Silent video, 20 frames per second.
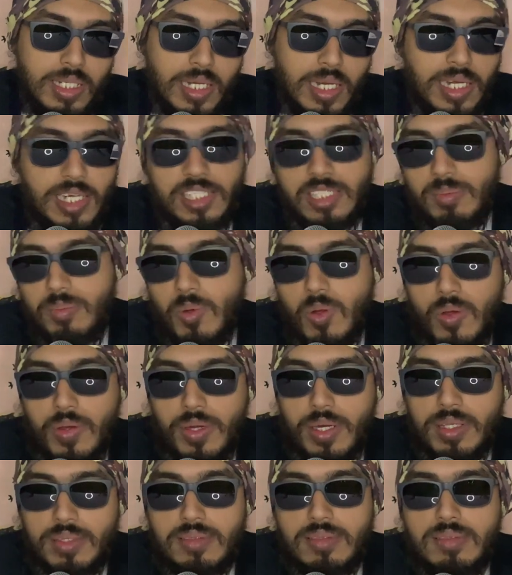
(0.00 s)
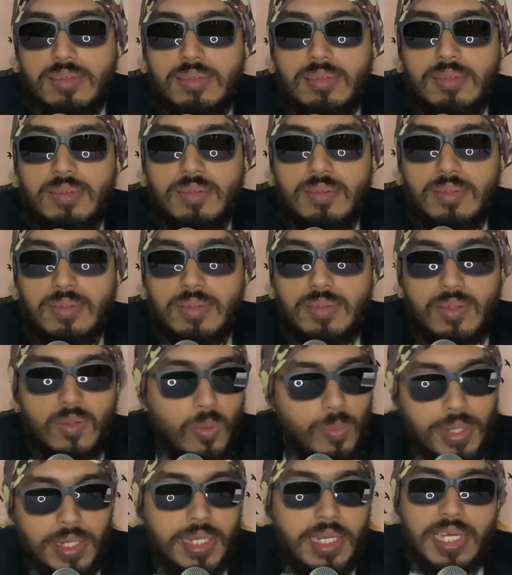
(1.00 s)
hates progress.
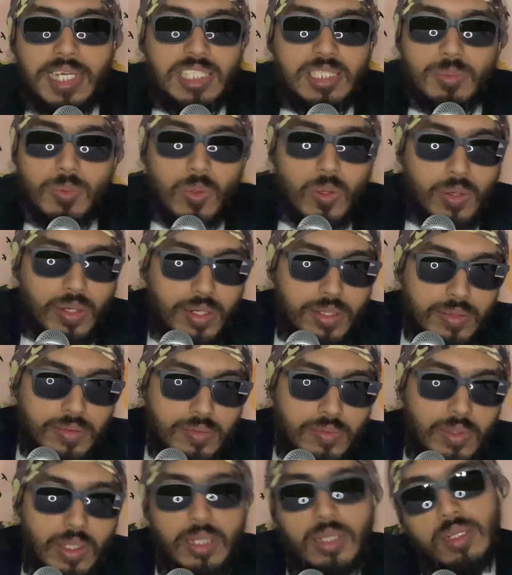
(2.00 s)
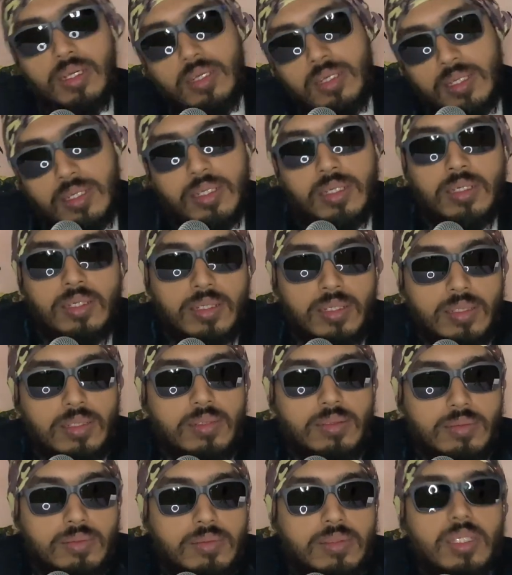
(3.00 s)
Nobody hates progress. Well,
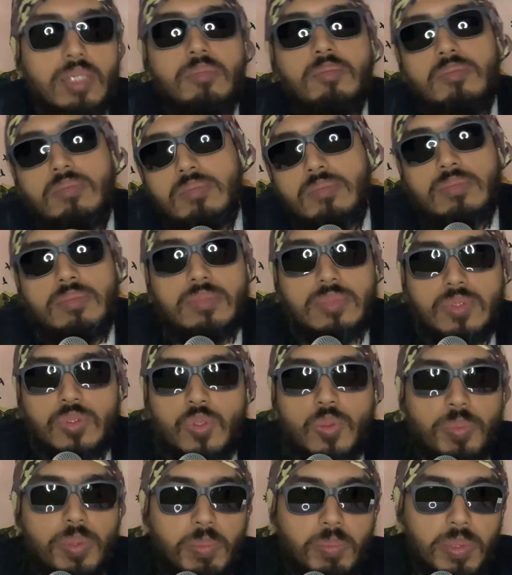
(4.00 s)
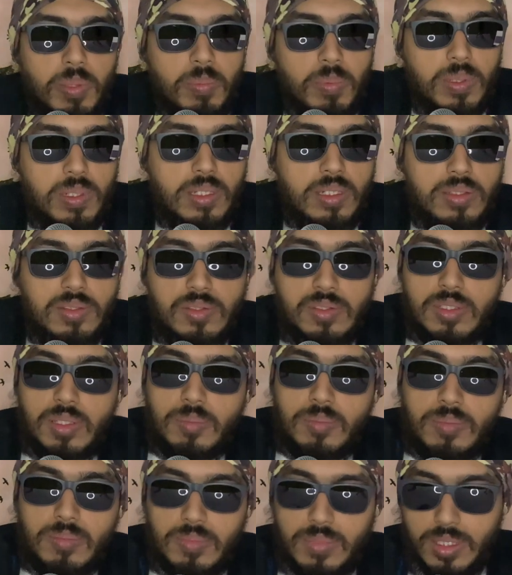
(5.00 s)
some stupid people in
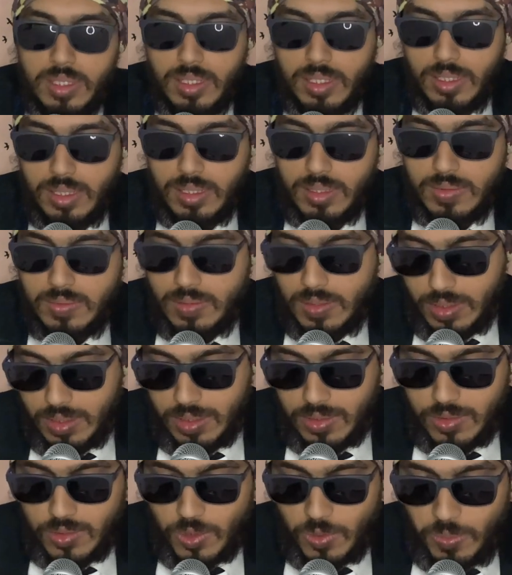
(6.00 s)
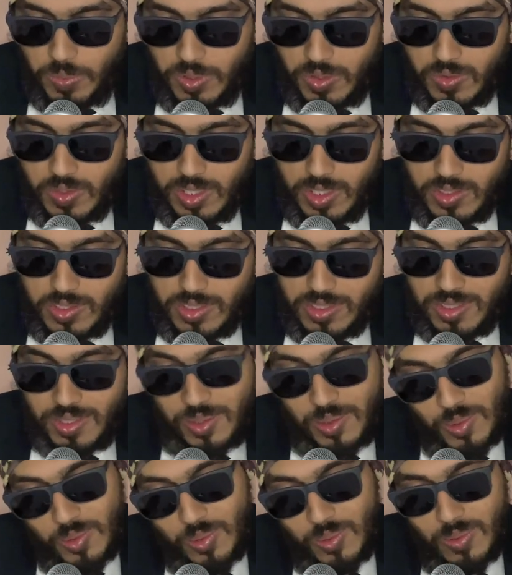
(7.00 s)
some certain stupid religions
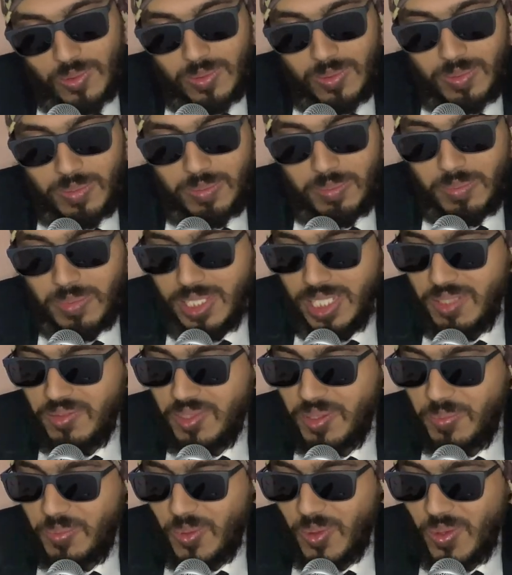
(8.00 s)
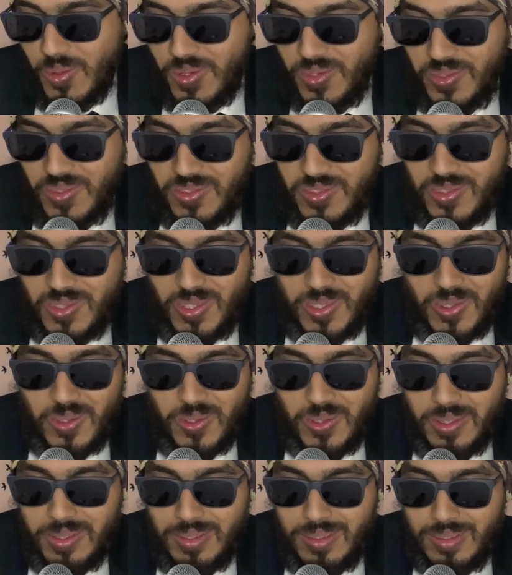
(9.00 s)
do believe that progress is not
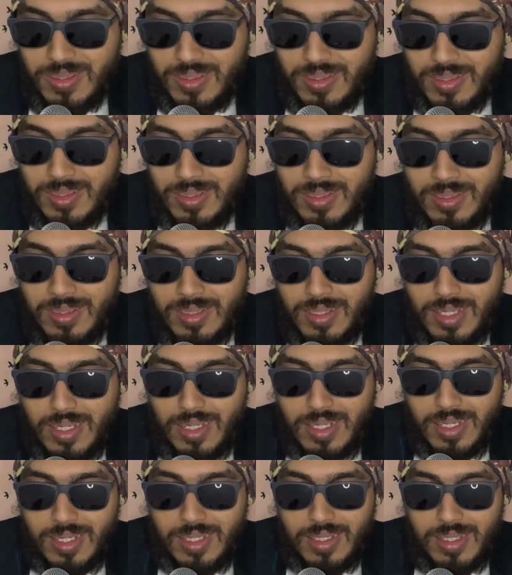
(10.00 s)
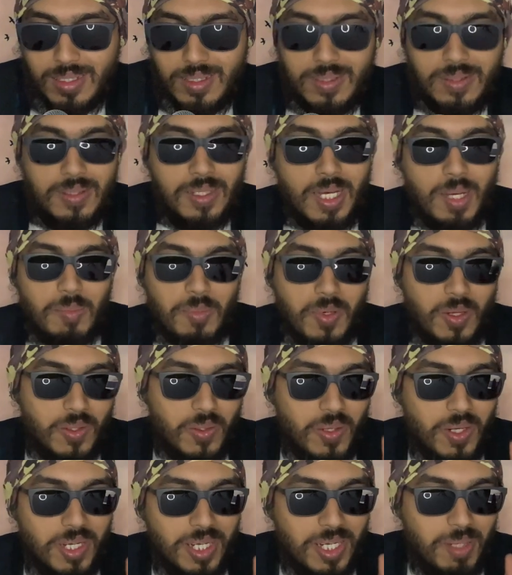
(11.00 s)
good, and I'm not
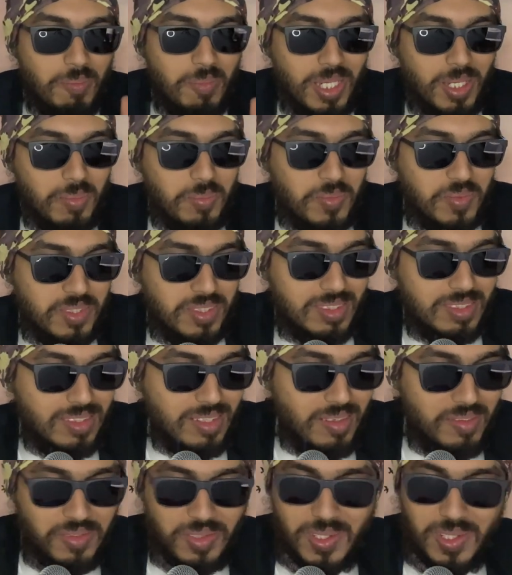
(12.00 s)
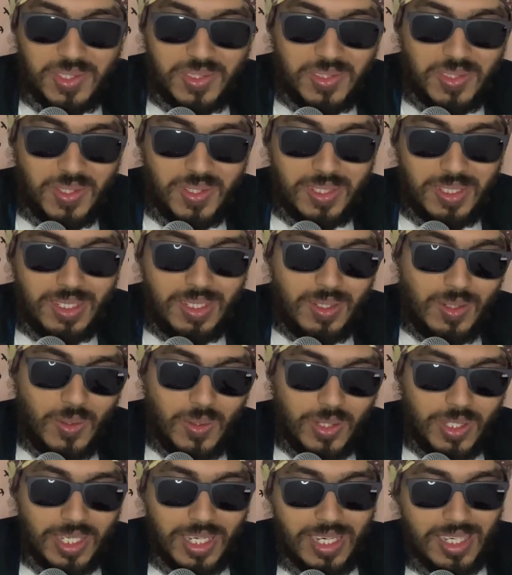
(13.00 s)
gonna name names. Of course not.
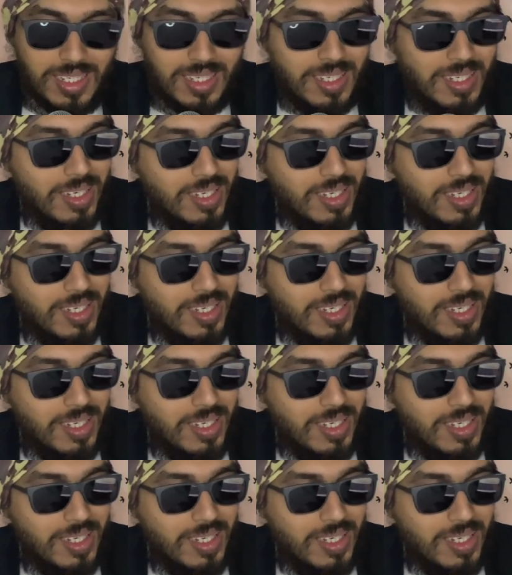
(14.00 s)
Not yet.